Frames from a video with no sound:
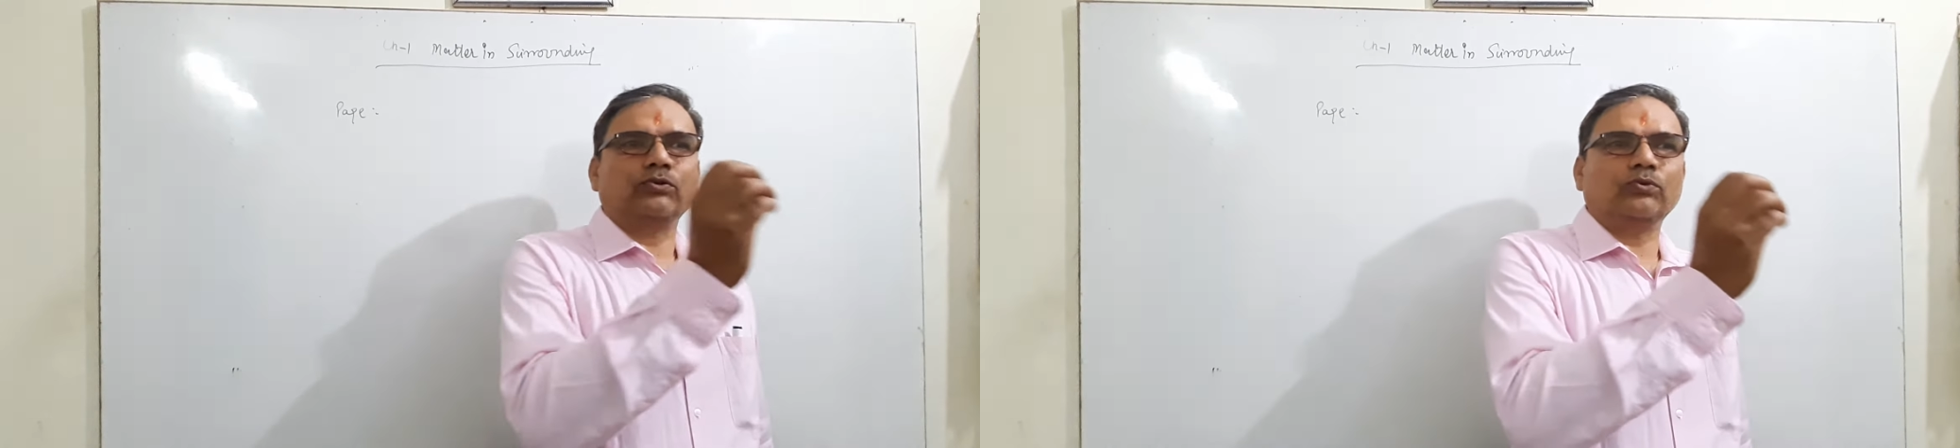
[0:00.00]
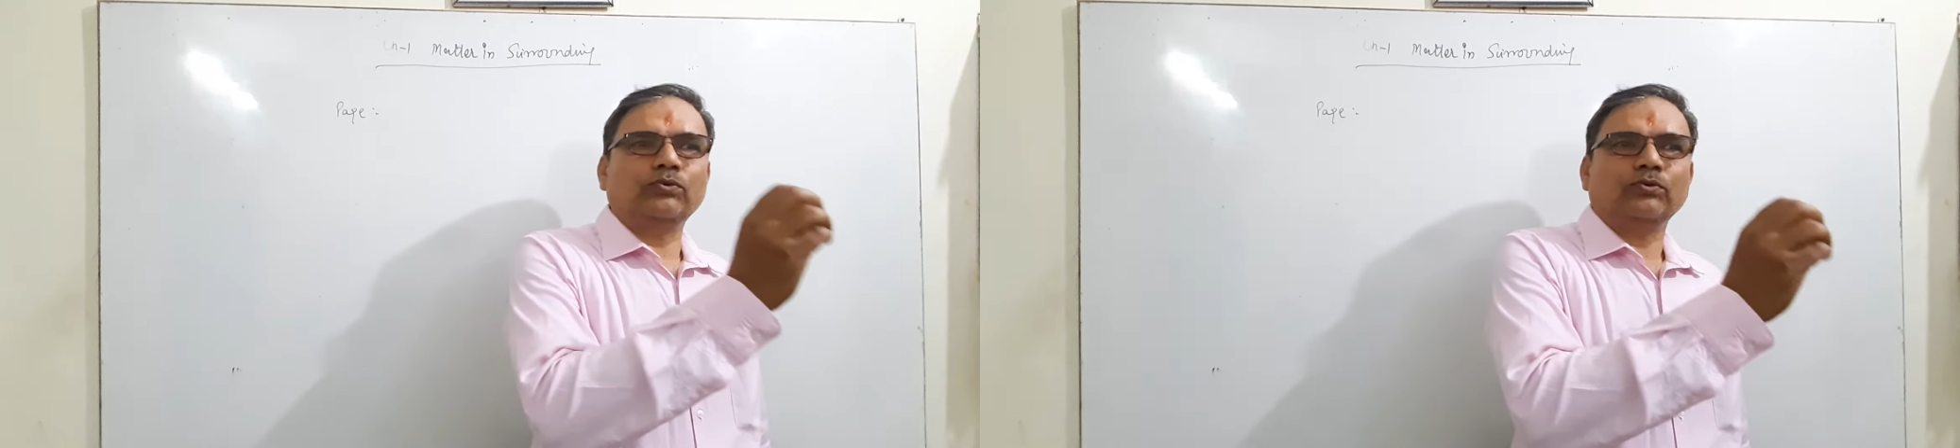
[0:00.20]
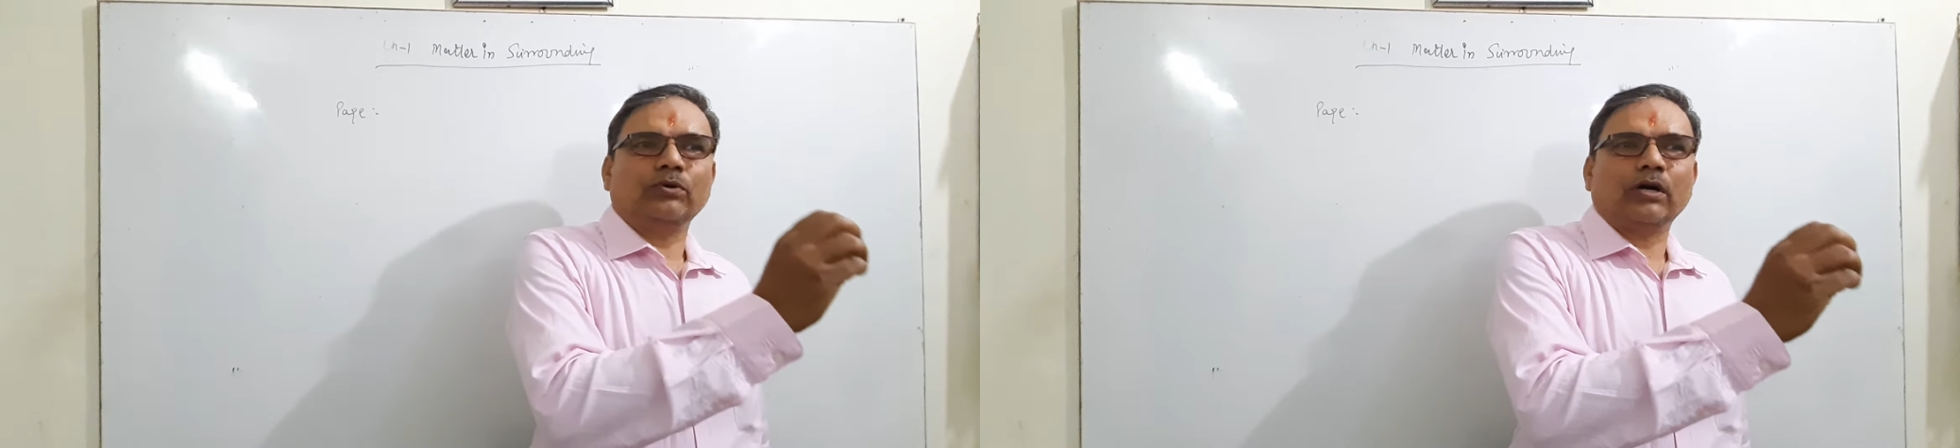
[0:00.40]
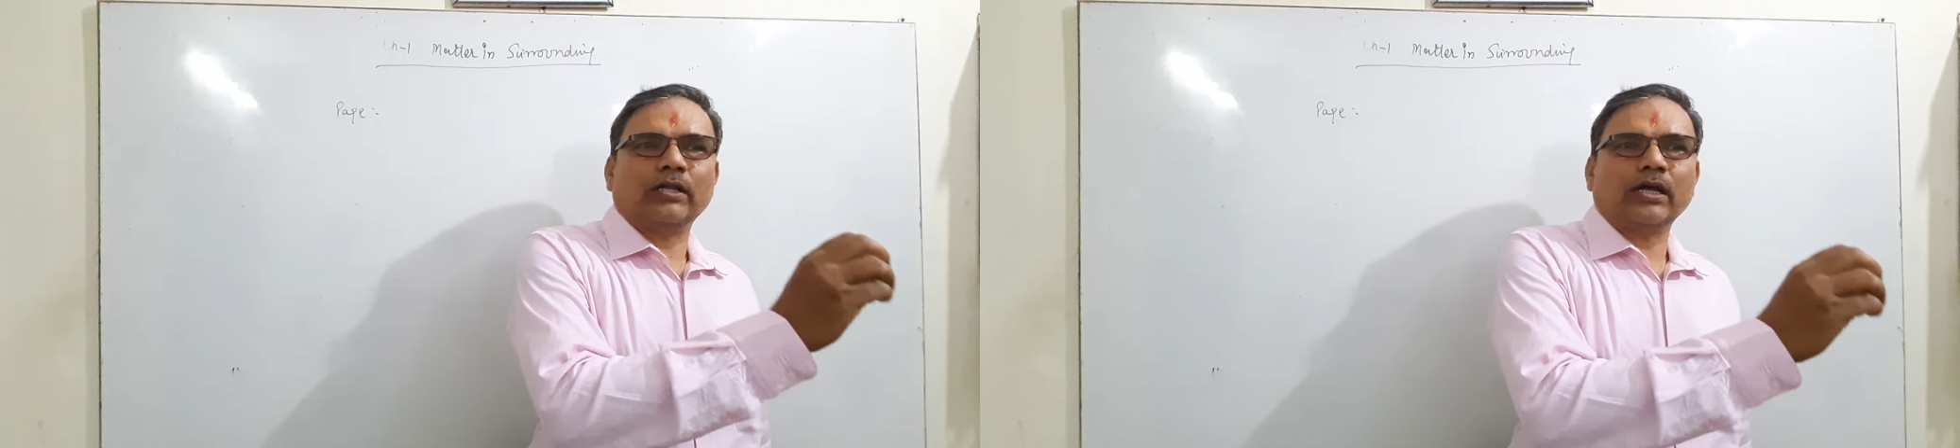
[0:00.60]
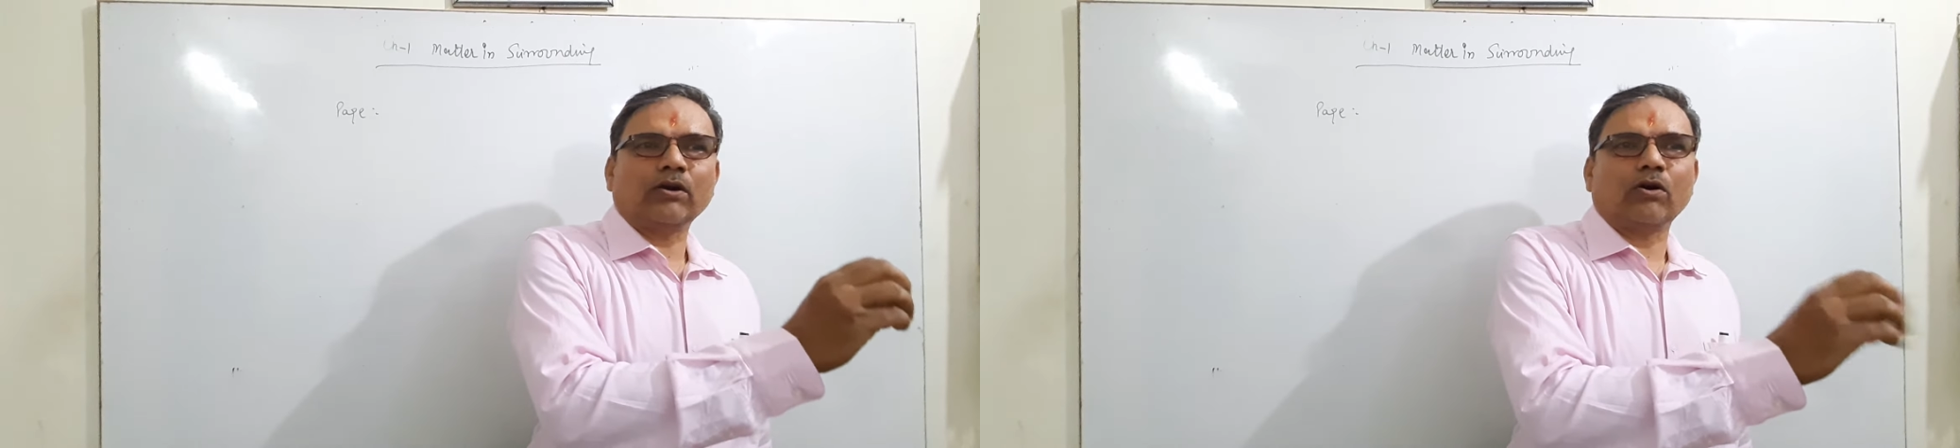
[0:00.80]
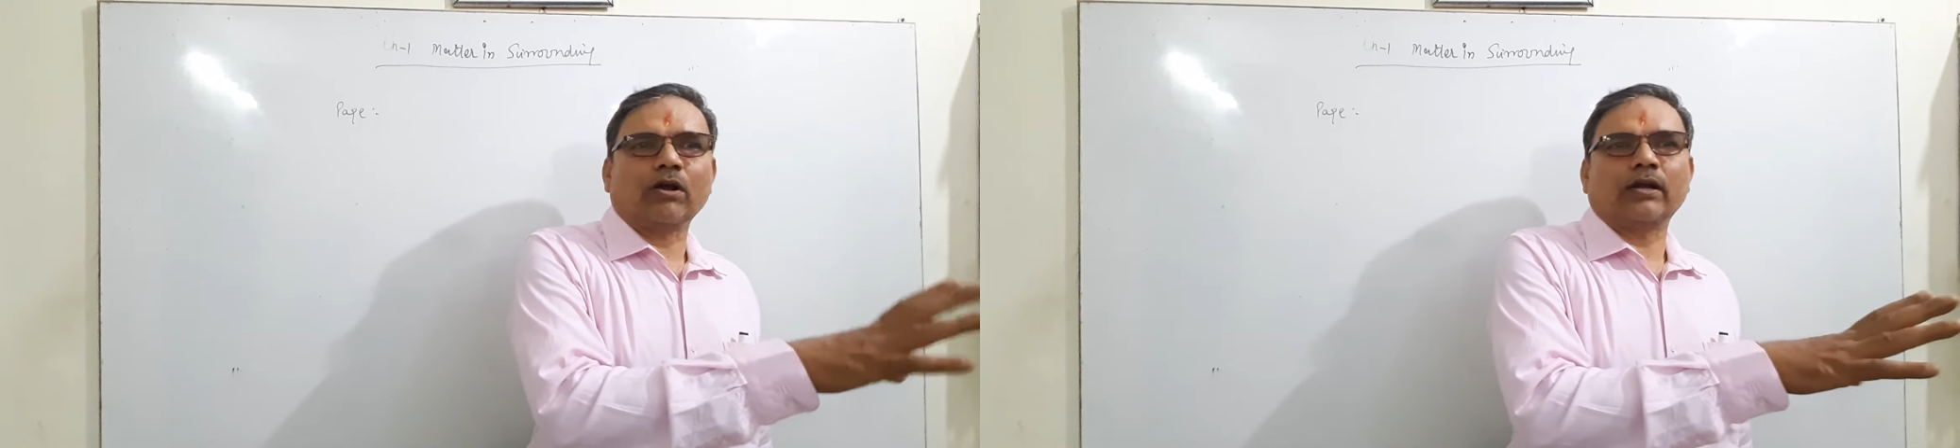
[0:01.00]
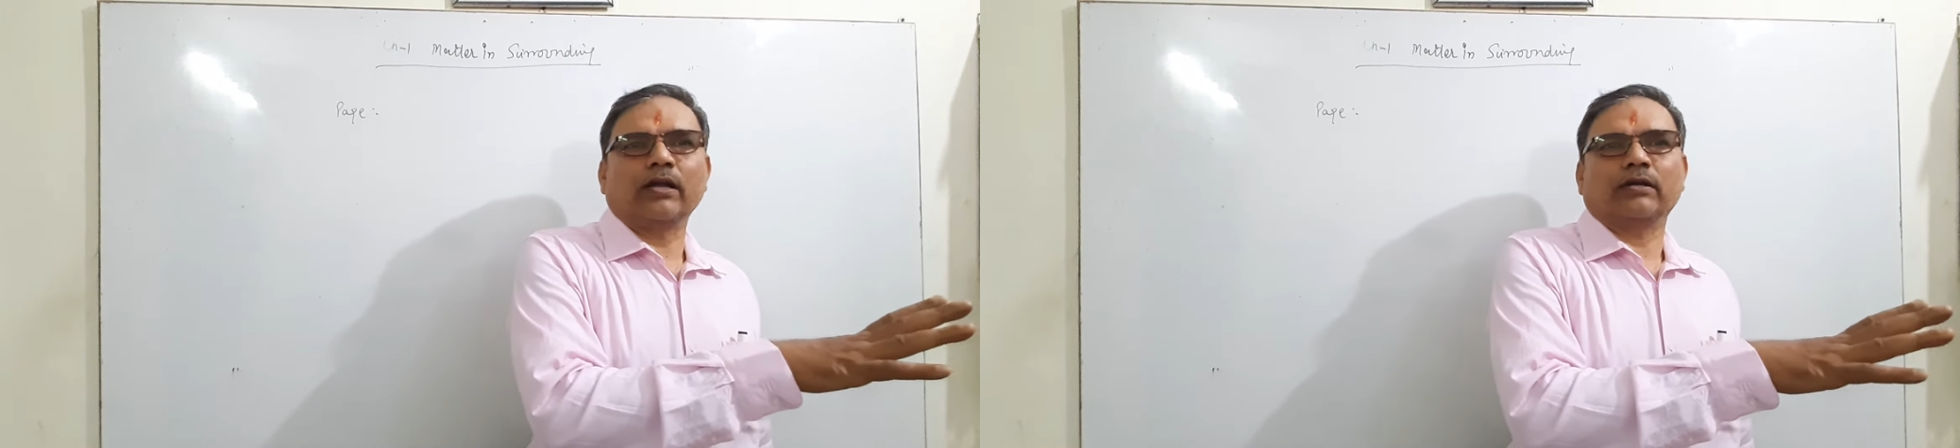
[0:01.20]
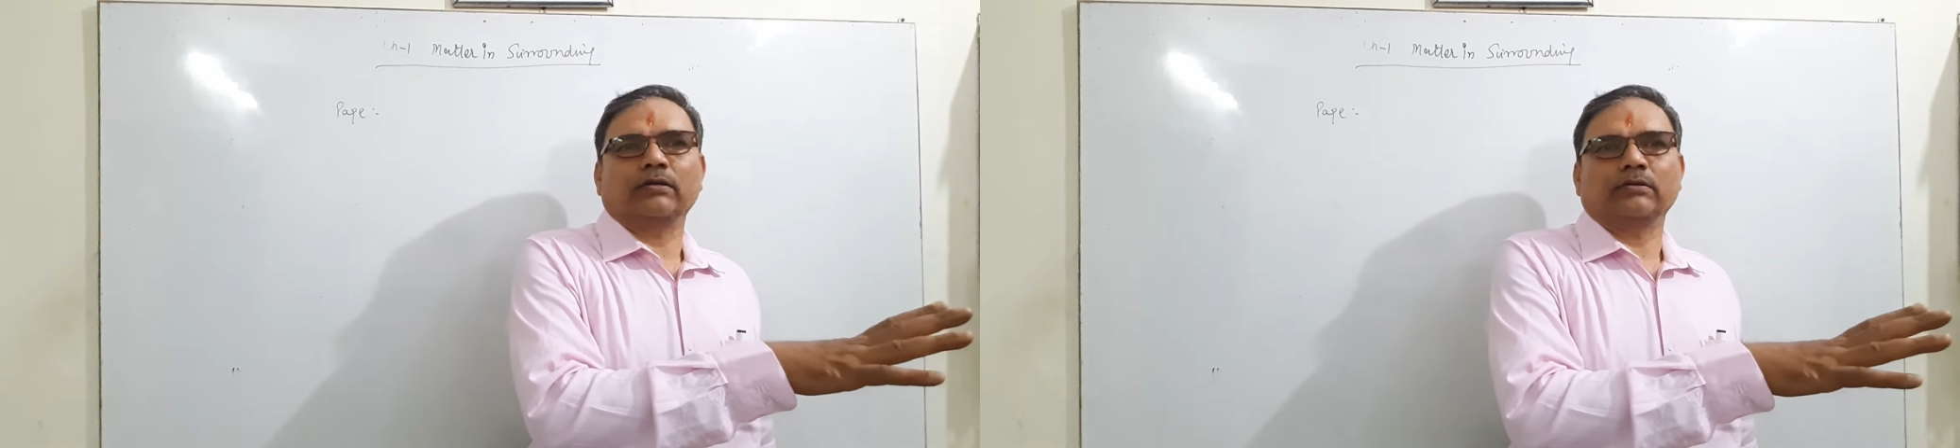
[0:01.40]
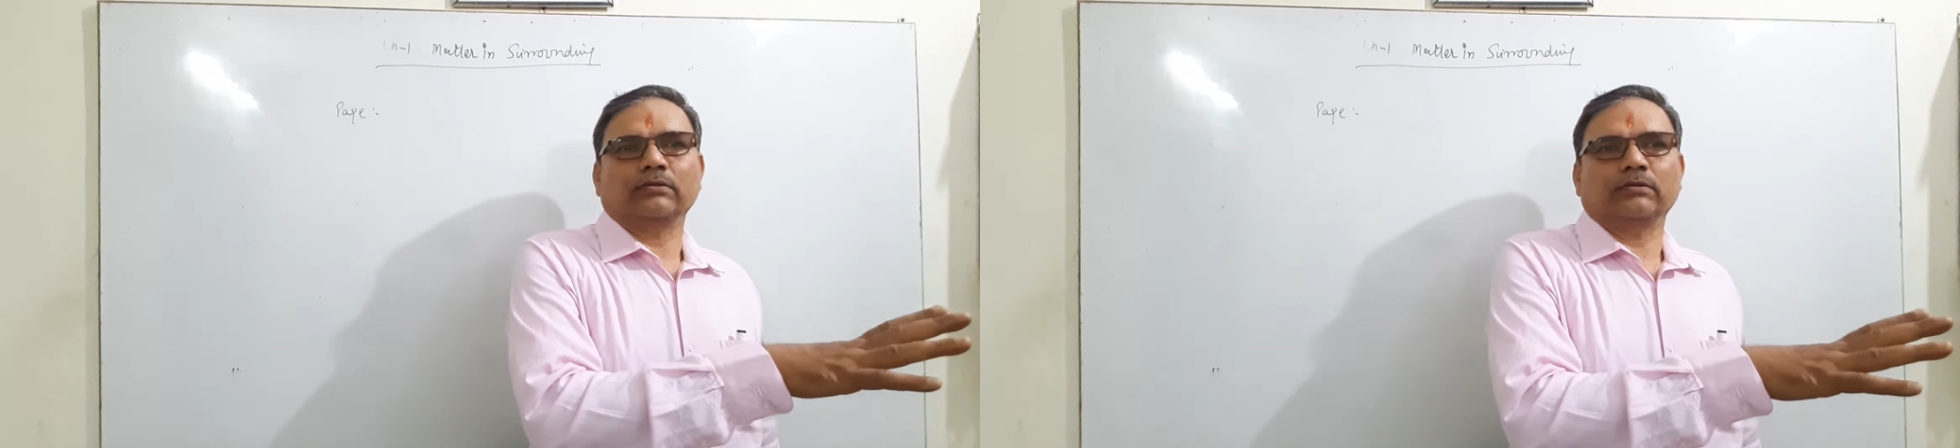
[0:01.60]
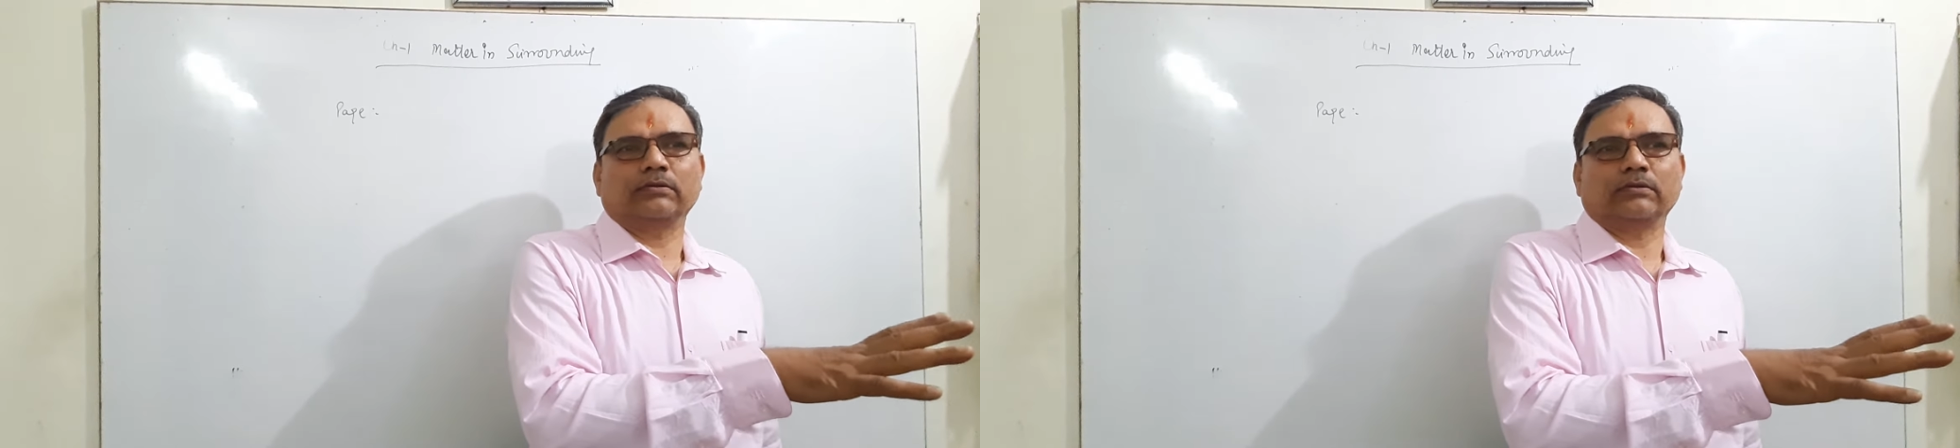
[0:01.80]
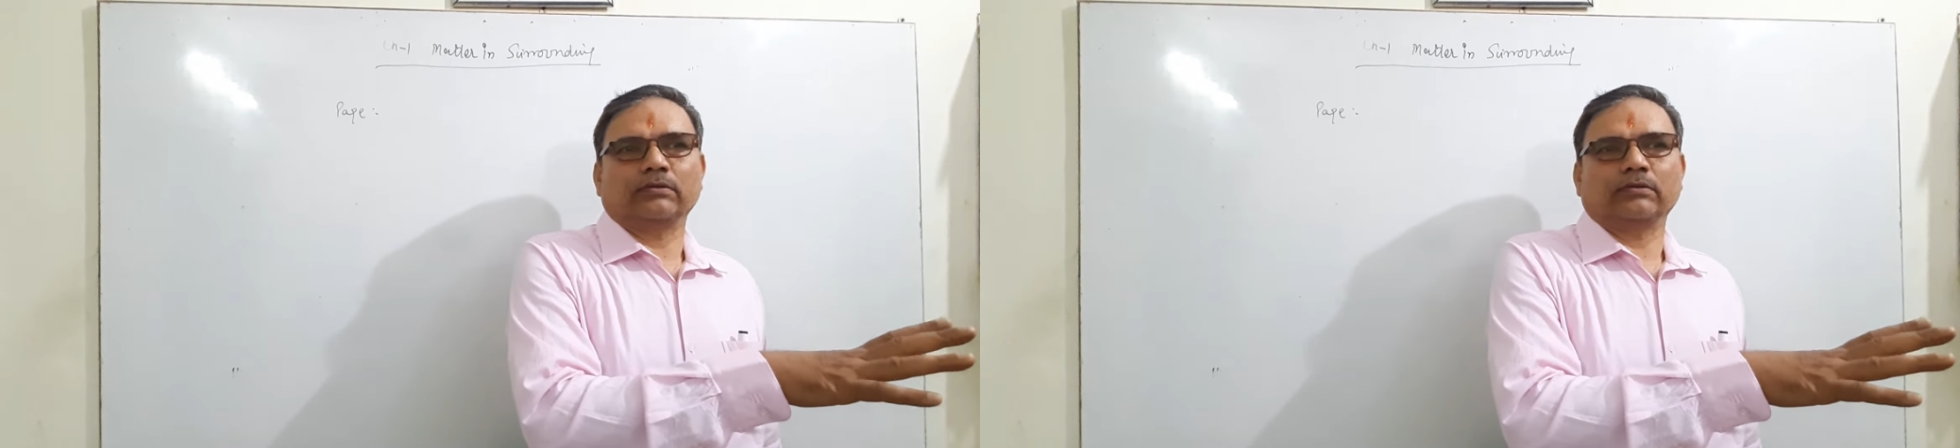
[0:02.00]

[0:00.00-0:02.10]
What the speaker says: to other corner